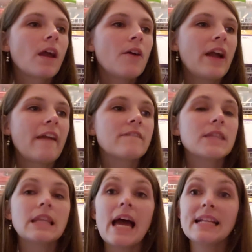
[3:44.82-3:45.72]
Okay,
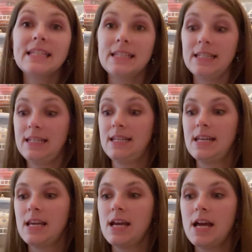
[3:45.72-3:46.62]
Latin.
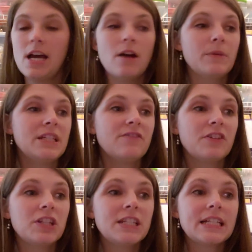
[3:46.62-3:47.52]
We did
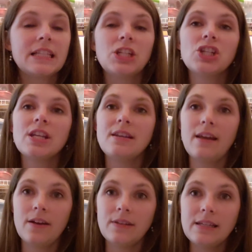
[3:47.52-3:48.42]
first declension
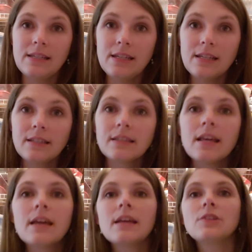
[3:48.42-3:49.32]
noun endings.
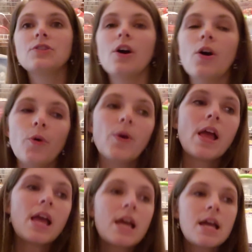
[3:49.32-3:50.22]
So
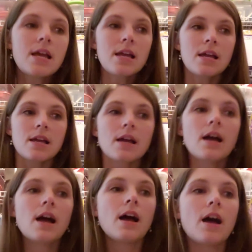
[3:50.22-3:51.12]

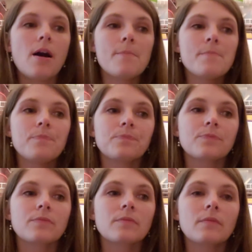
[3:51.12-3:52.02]

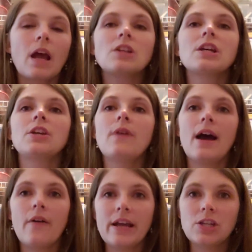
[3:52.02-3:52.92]
I'll tell you
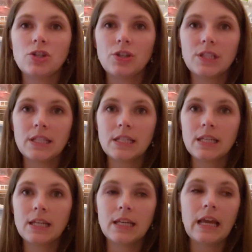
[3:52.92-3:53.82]
how I introduced it.
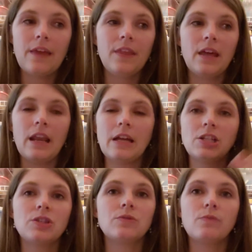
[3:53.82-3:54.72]
And then I
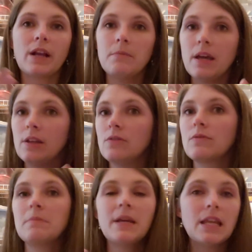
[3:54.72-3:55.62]
just recommend
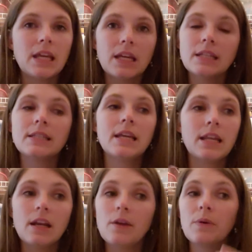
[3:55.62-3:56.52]
repeating it,
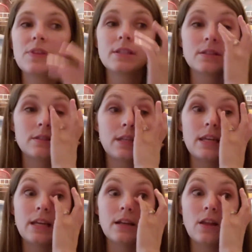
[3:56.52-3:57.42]
singing it with the
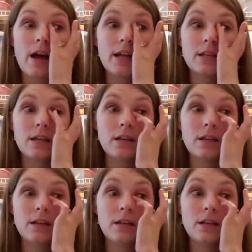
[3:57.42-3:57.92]
CD a lot.